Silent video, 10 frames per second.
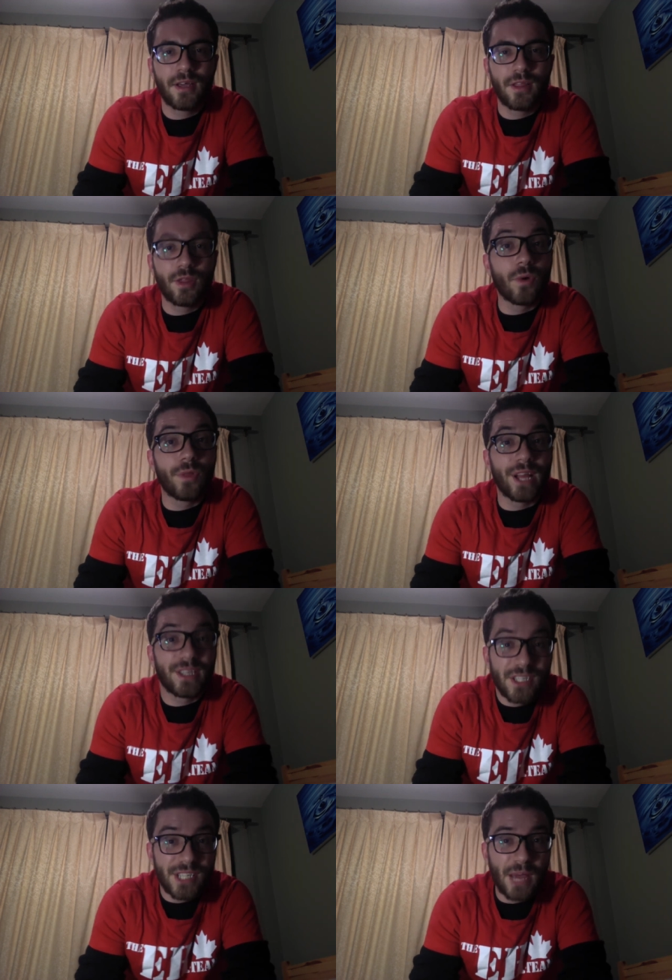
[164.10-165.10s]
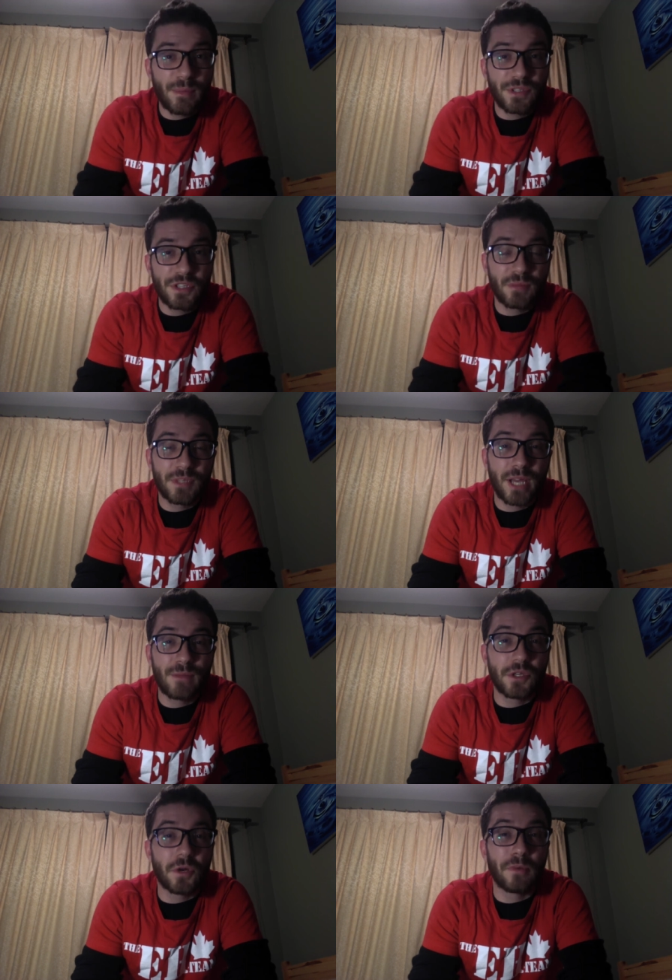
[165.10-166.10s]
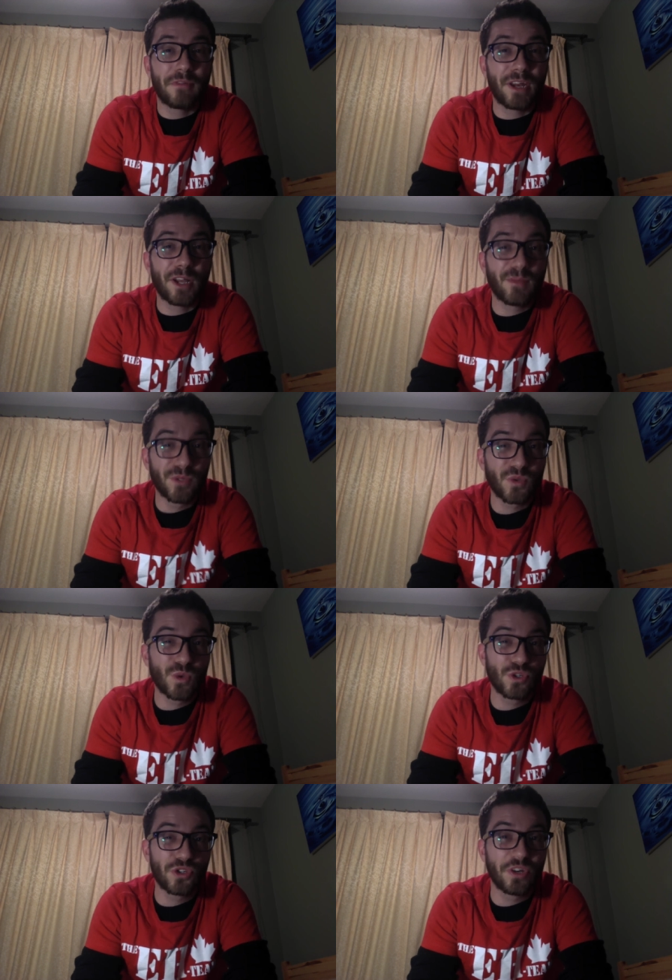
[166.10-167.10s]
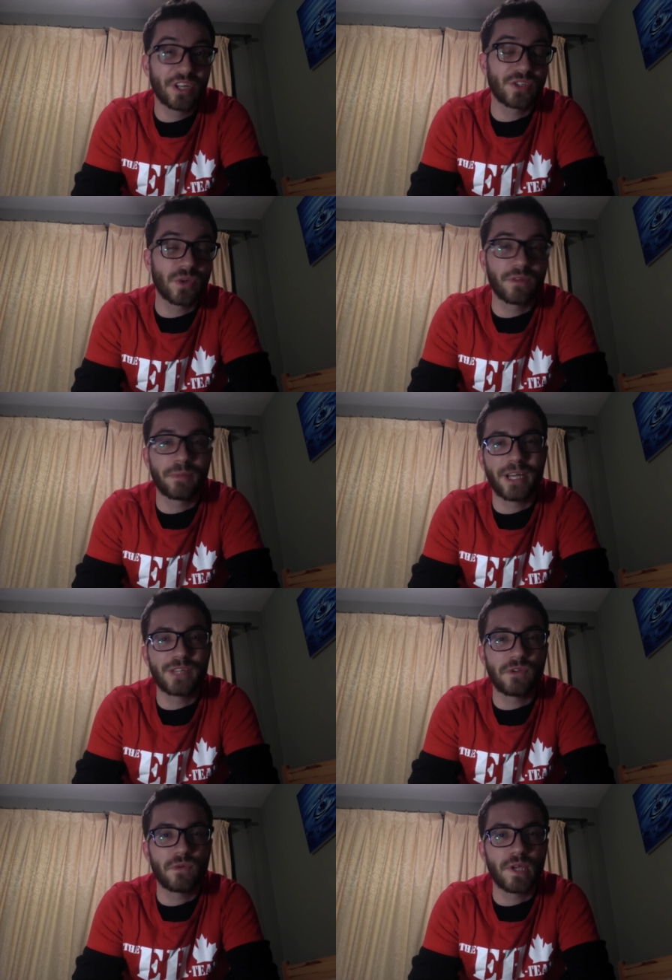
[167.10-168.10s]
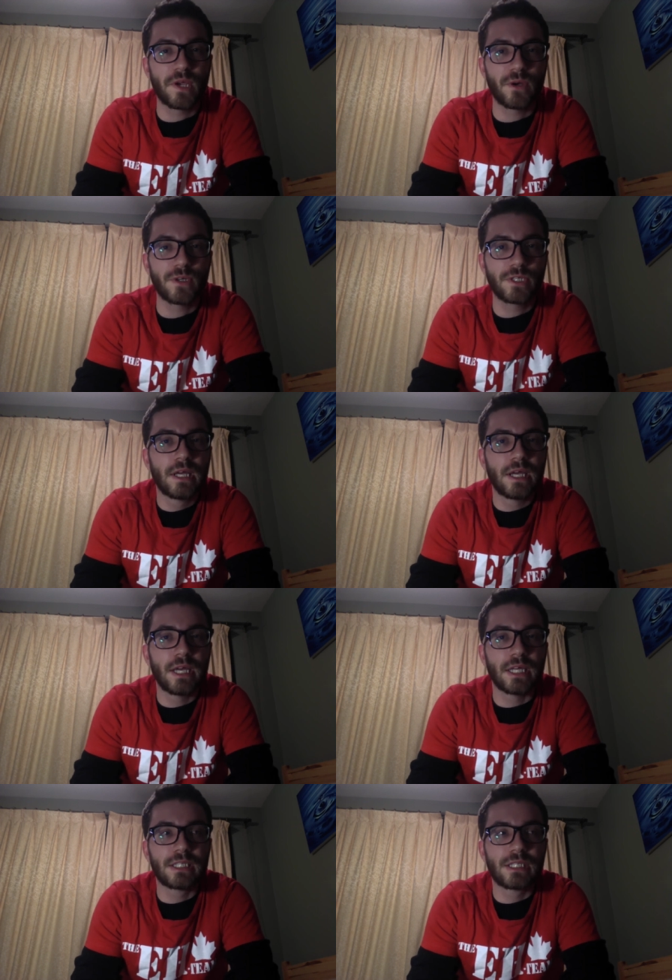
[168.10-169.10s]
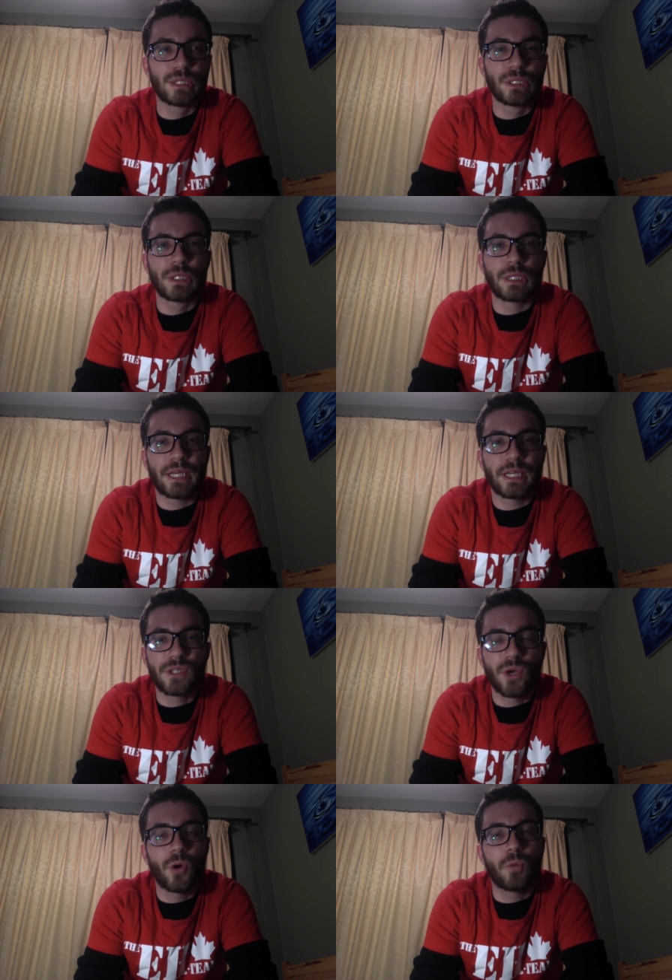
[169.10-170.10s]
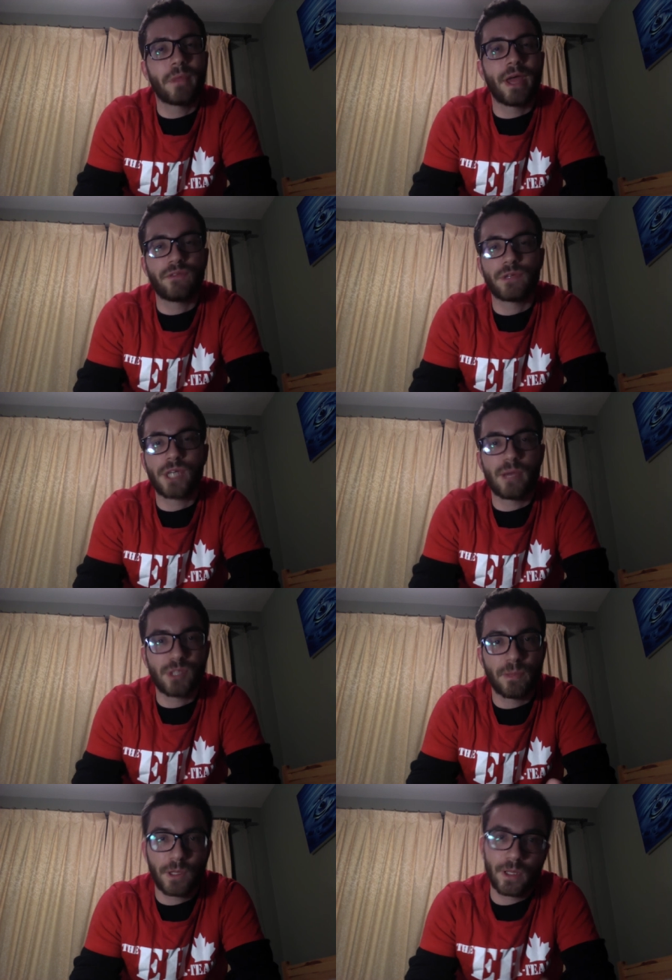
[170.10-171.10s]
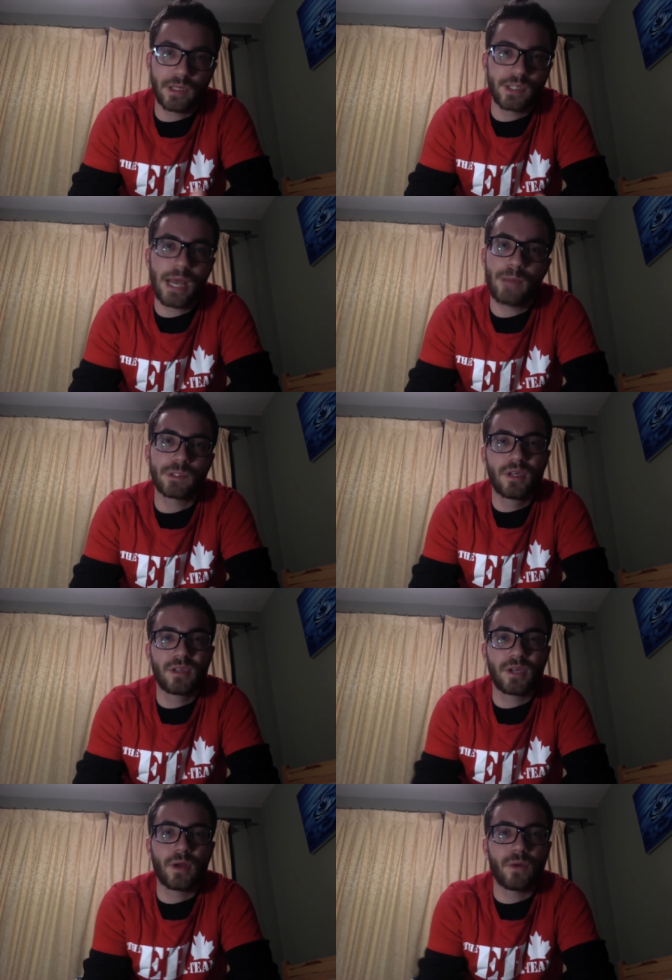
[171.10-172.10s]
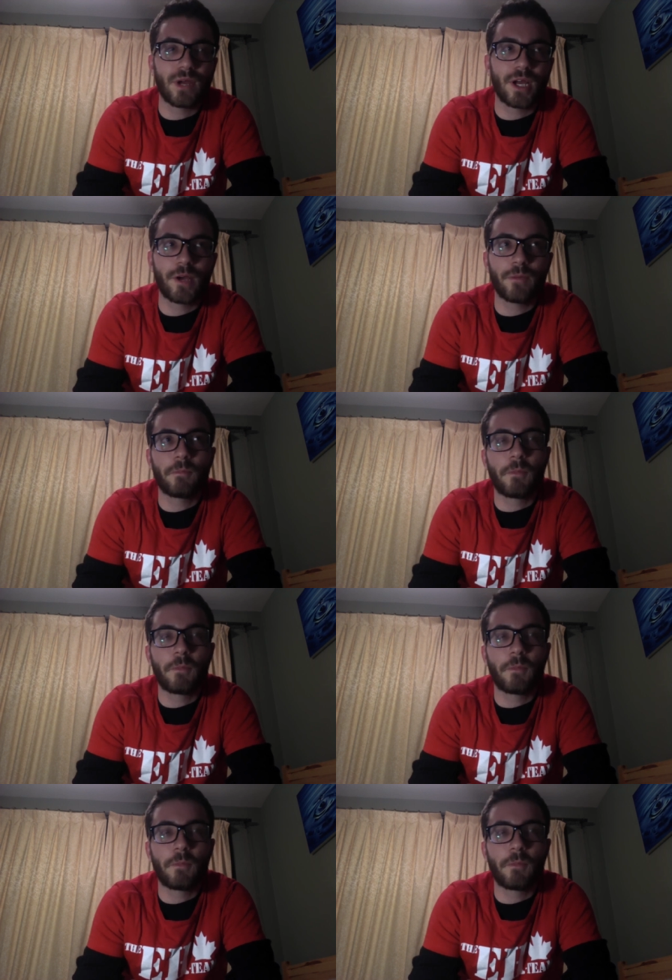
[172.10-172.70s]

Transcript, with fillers: though that does happen sometimes, you know, we've had a couple school shootings over the past few years, it still hits home every time something like this happens. You know, um,